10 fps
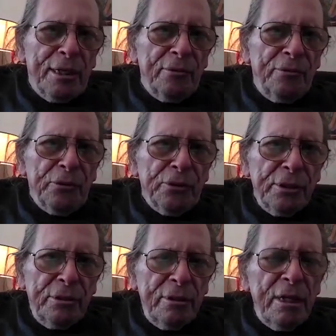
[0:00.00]

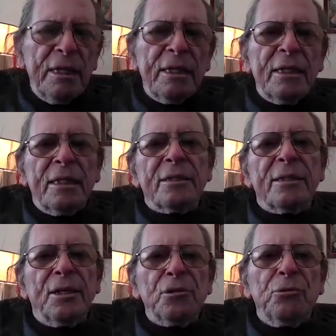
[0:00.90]
California.
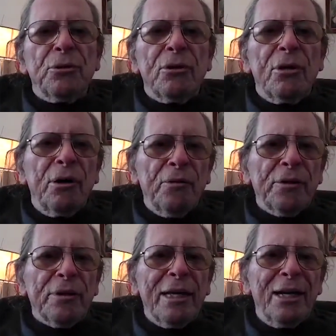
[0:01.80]
And that's where all
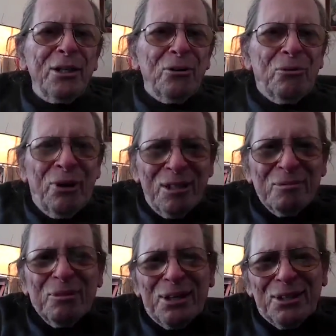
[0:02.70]
the Gallo
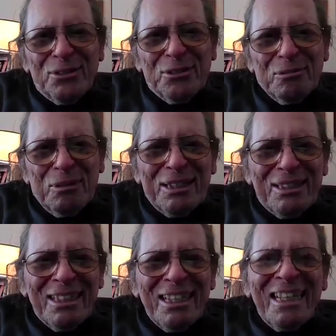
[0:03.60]
wine bottles are made.